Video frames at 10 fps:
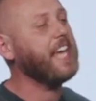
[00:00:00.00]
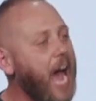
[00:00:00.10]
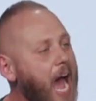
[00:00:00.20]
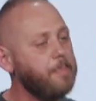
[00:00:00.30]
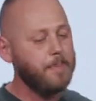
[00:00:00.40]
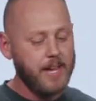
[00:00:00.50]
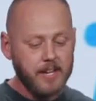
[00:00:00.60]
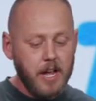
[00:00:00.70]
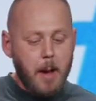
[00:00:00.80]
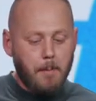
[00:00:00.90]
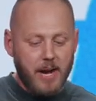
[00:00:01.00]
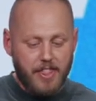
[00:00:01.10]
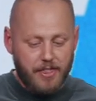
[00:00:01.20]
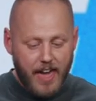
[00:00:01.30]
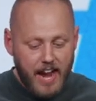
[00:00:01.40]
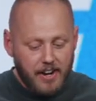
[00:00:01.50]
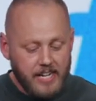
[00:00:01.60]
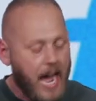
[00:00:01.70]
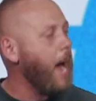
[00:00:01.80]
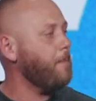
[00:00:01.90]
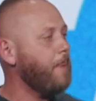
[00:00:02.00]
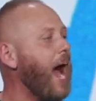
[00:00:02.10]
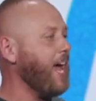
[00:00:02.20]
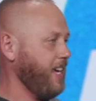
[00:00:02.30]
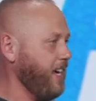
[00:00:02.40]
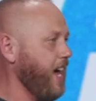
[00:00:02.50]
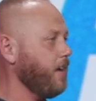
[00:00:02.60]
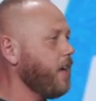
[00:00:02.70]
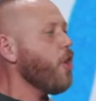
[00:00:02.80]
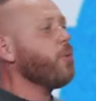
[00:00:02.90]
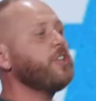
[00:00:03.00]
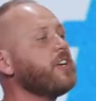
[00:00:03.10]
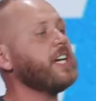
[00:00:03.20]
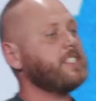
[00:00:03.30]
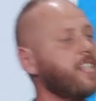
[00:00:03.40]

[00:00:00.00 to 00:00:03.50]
happened, but they're not buying it. When you can